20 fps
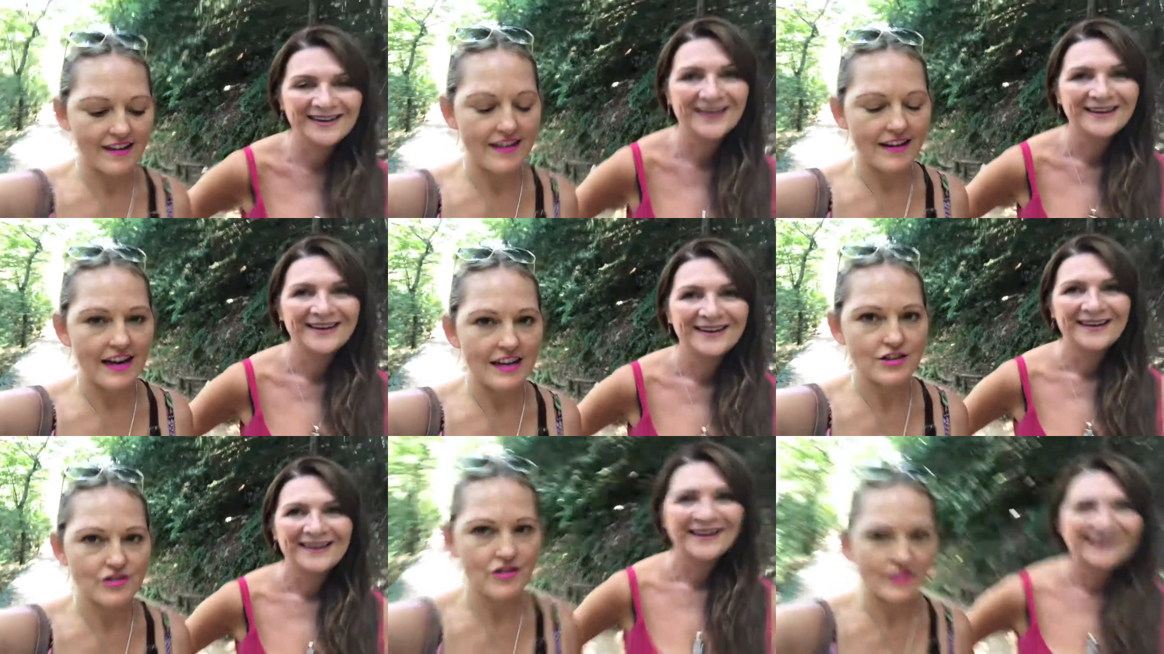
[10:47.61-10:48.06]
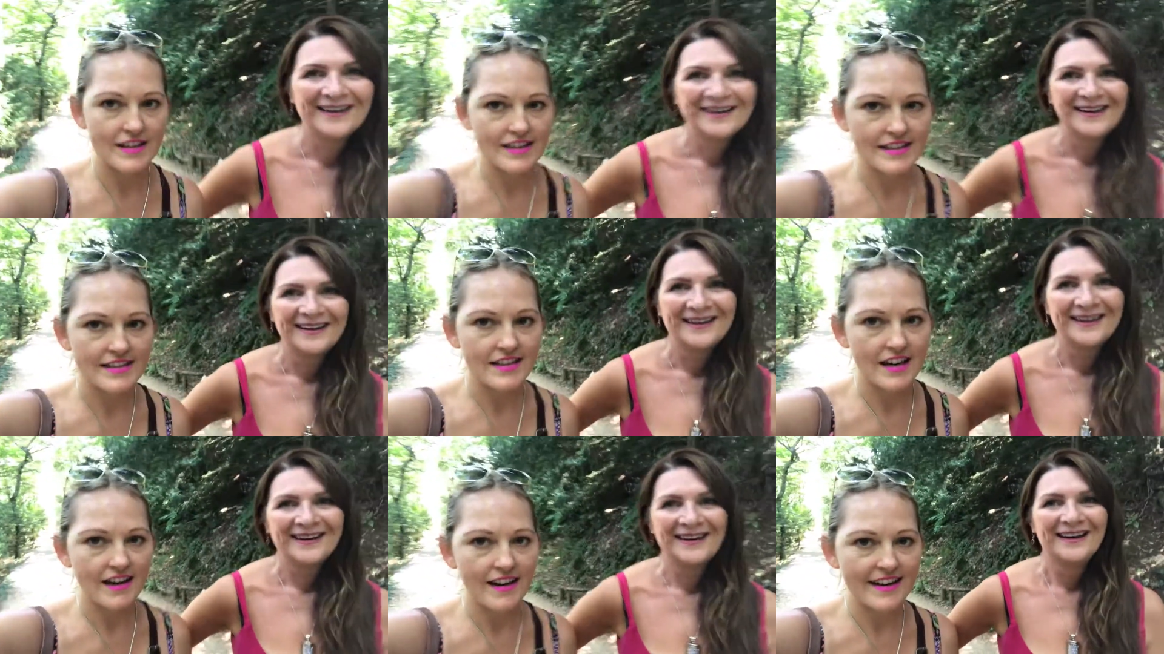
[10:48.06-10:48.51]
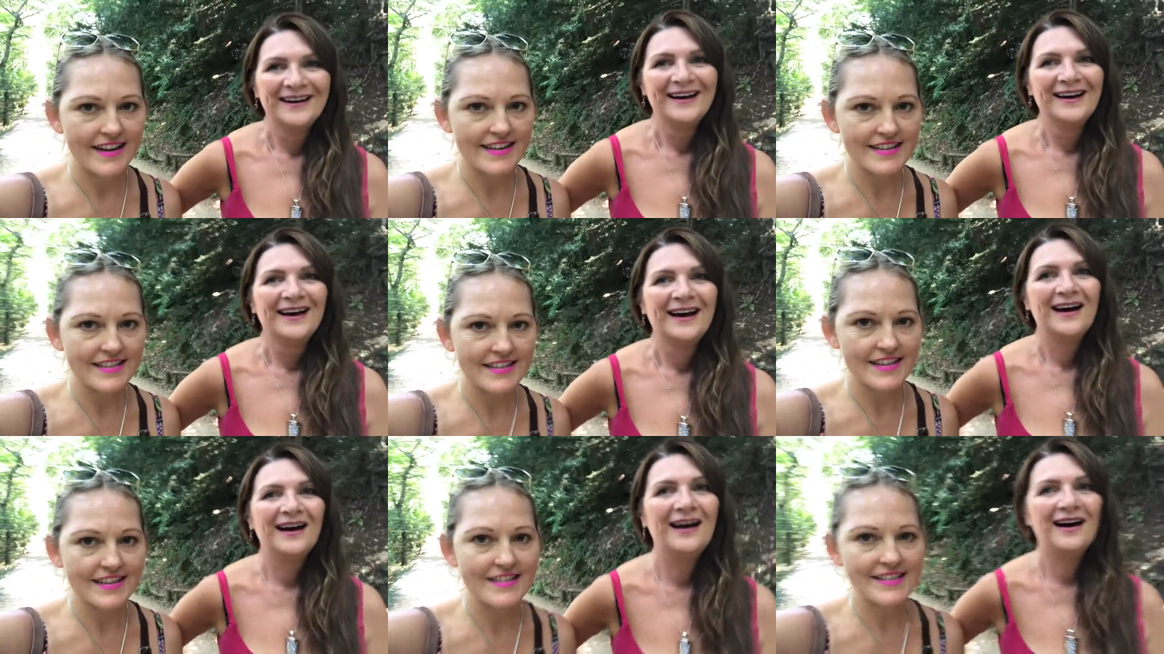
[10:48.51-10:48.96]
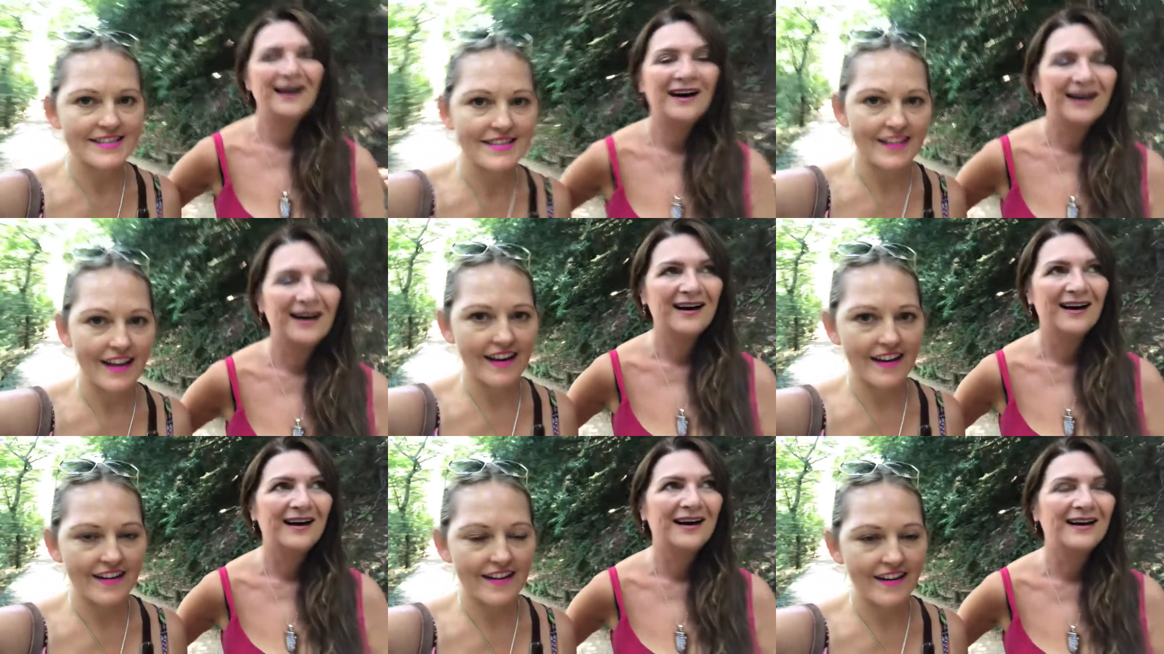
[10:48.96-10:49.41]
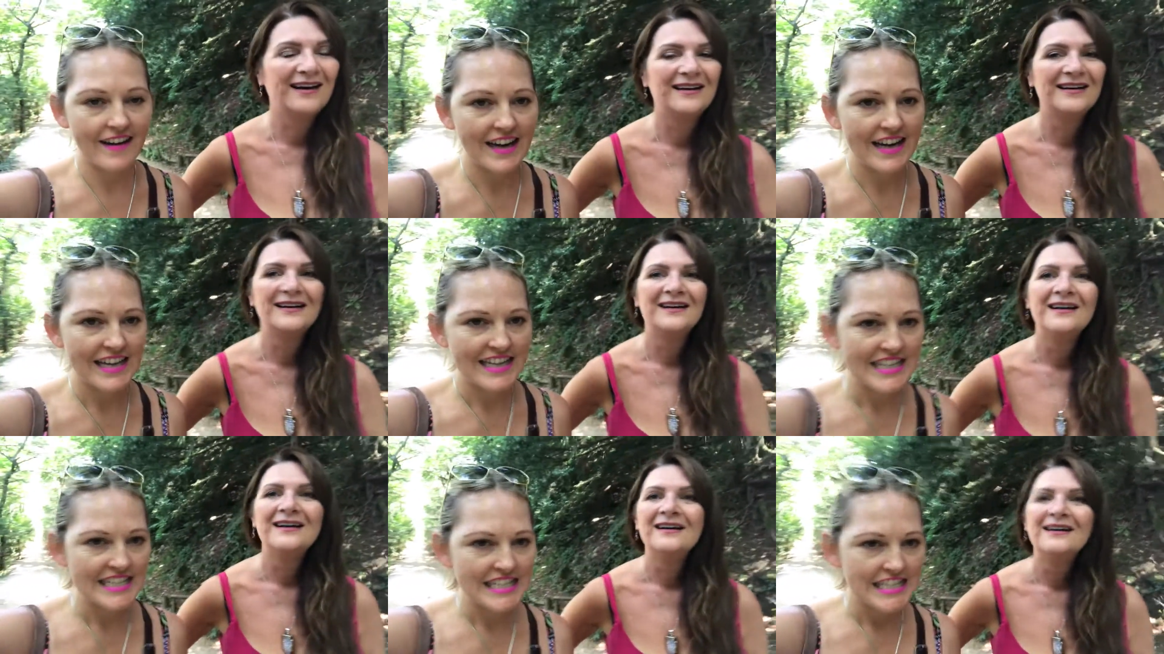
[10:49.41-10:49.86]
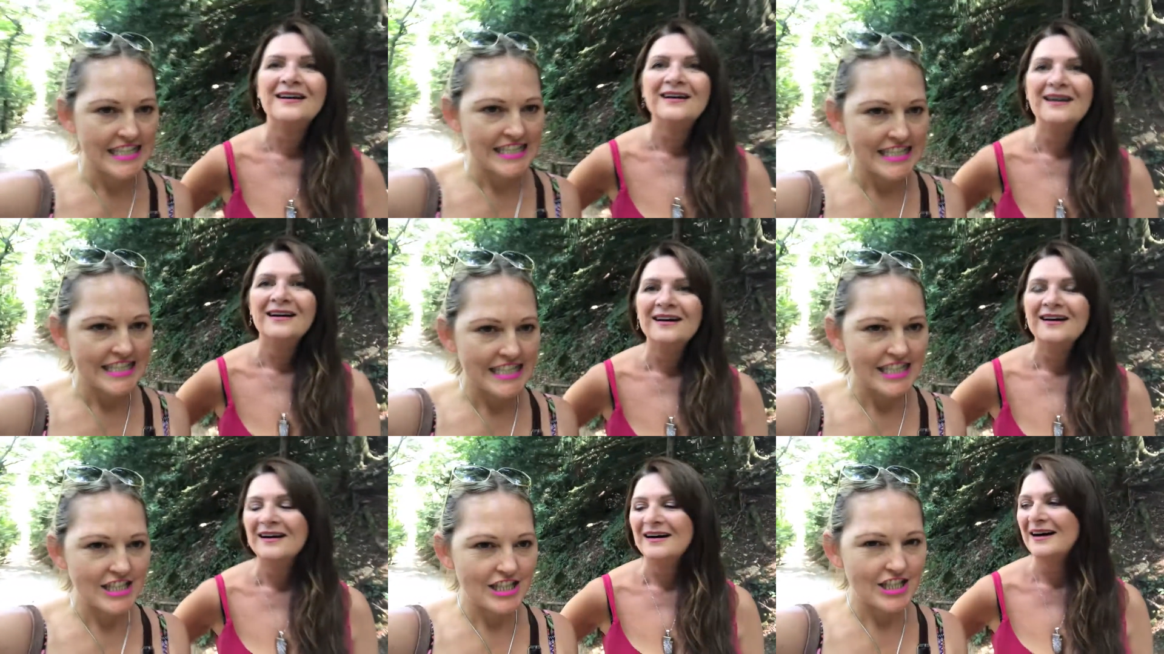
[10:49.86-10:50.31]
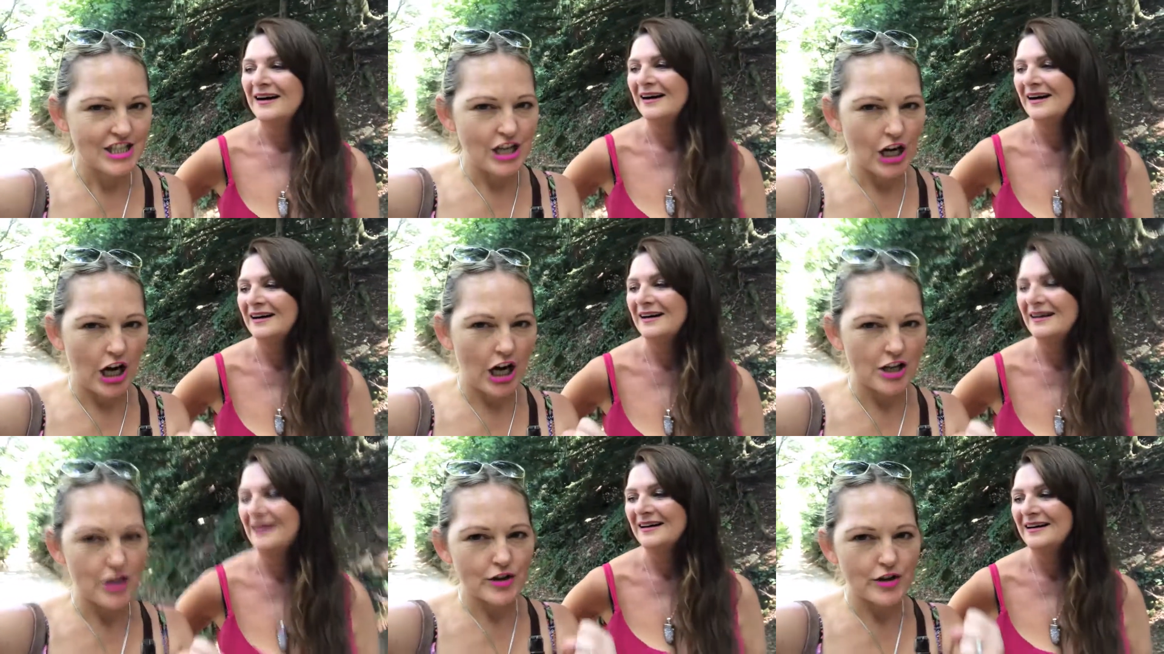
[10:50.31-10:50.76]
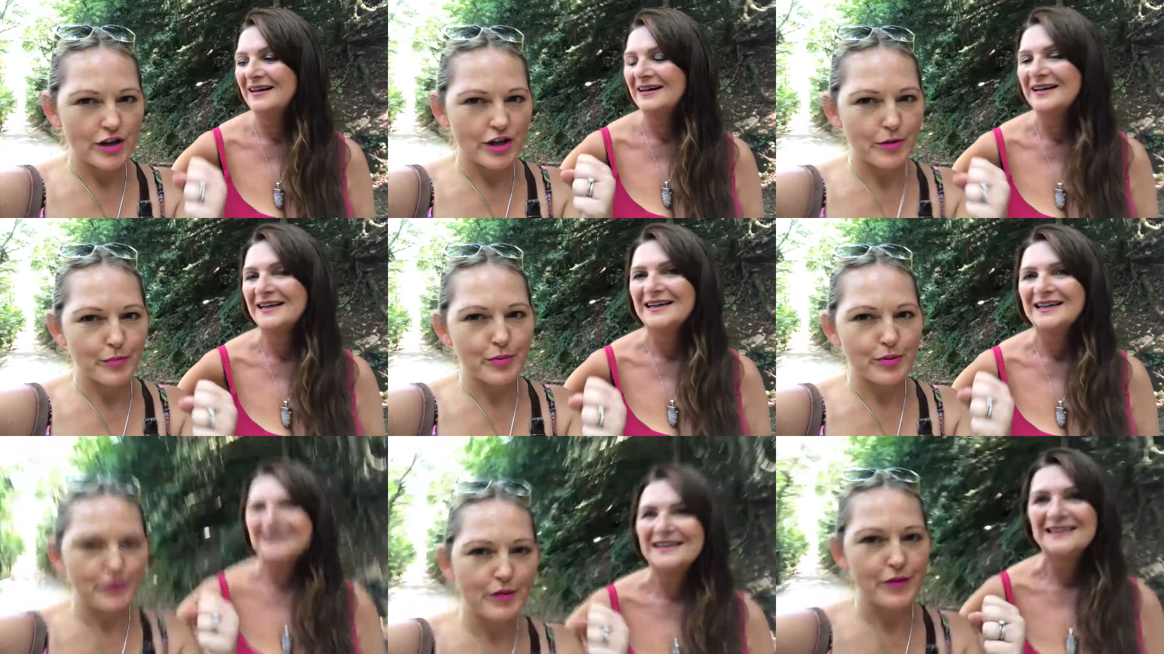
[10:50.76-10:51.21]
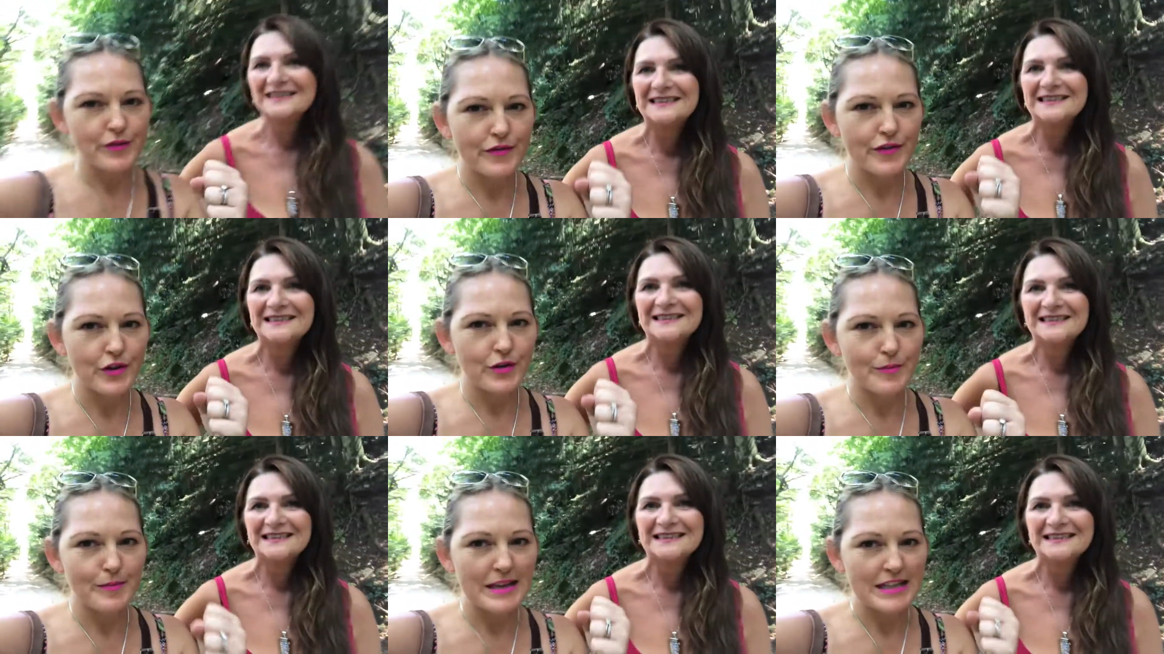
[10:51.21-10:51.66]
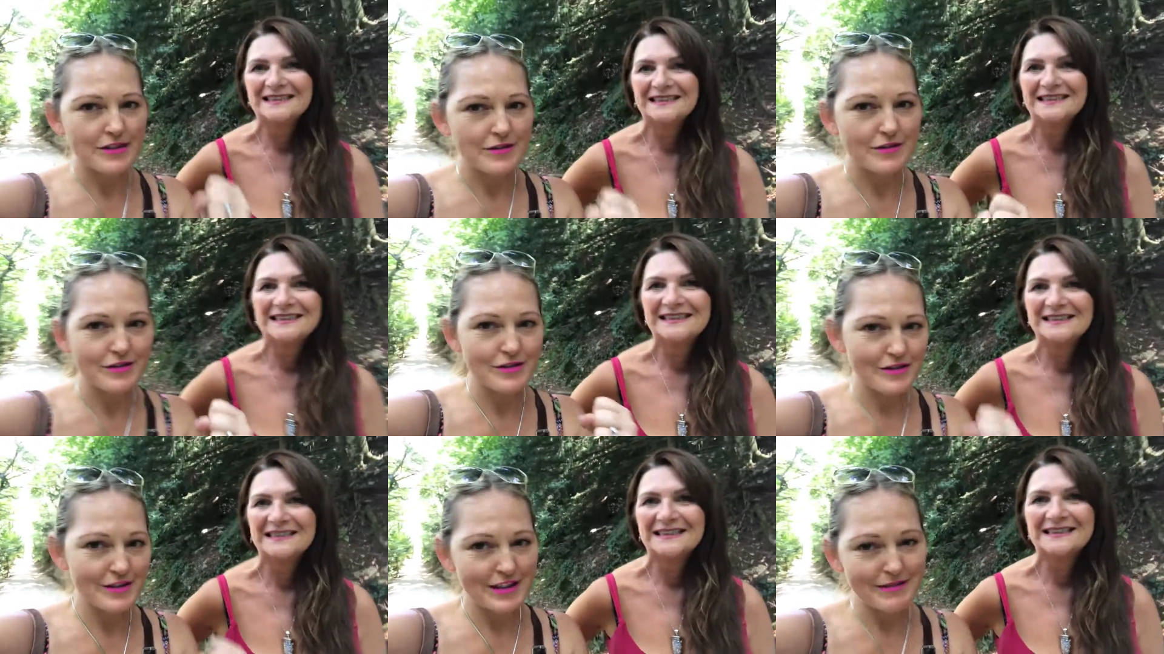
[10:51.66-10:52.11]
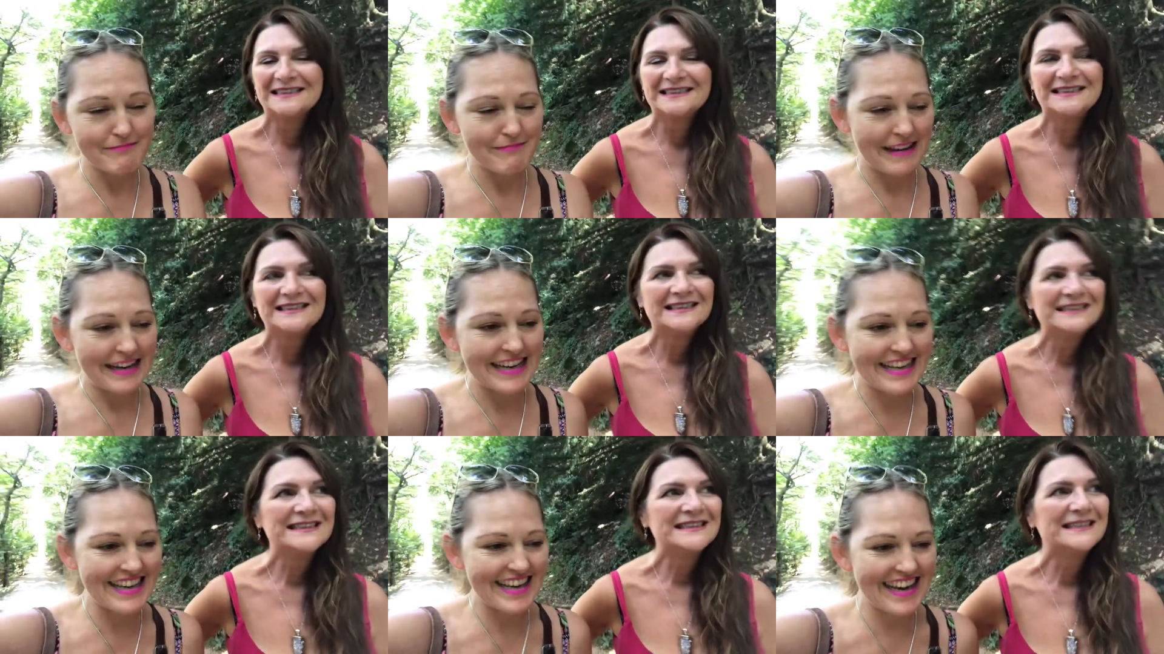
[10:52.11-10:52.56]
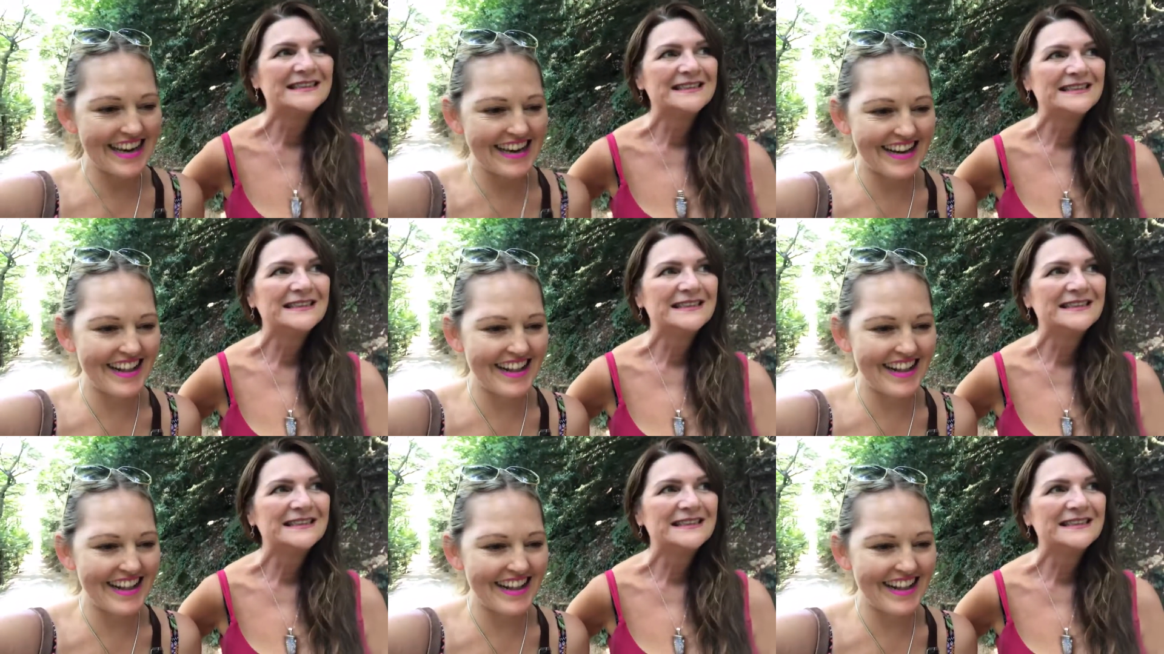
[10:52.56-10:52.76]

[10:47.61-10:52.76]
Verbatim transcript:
Speaker 1: unnaturally tight. It's like, are you going to prove your medal and make